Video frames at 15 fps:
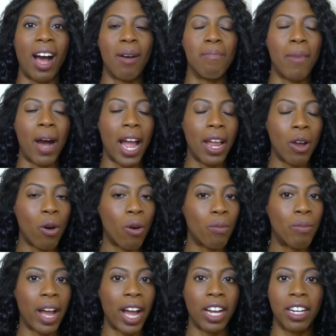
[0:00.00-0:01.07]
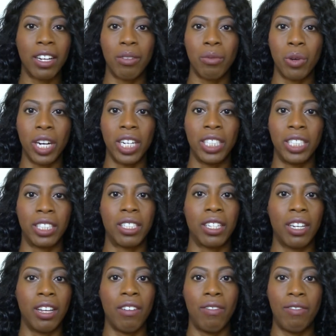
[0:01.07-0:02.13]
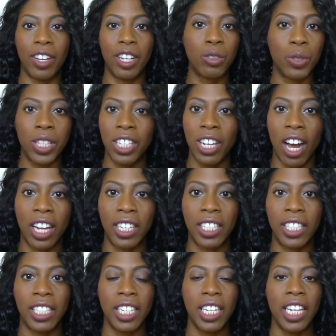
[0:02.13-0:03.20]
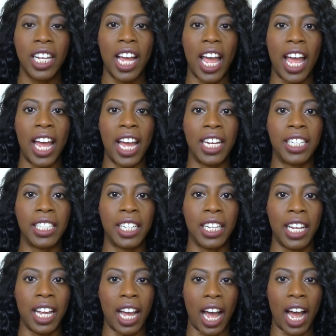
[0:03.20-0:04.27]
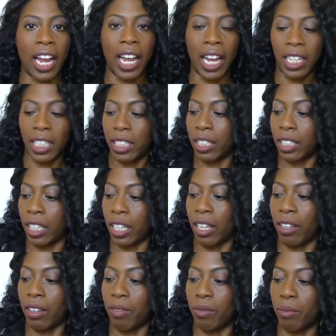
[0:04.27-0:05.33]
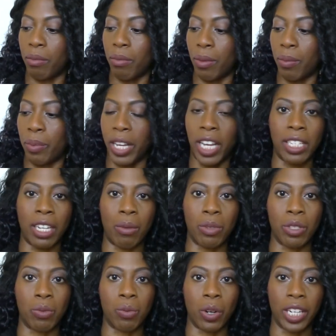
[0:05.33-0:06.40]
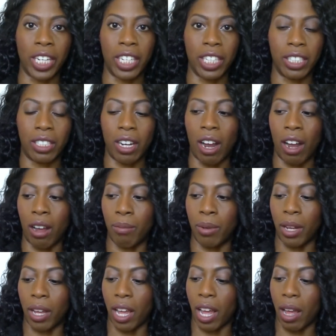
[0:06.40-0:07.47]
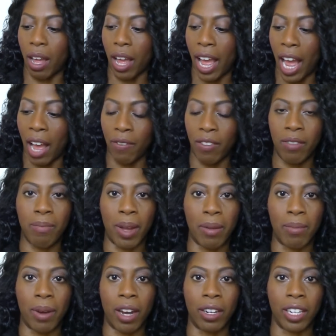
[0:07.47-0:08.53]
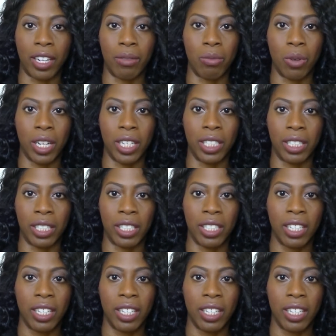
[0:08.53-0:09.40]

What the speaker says: My whole back was filled with knots, and I actually, because I was working a job, half of my body was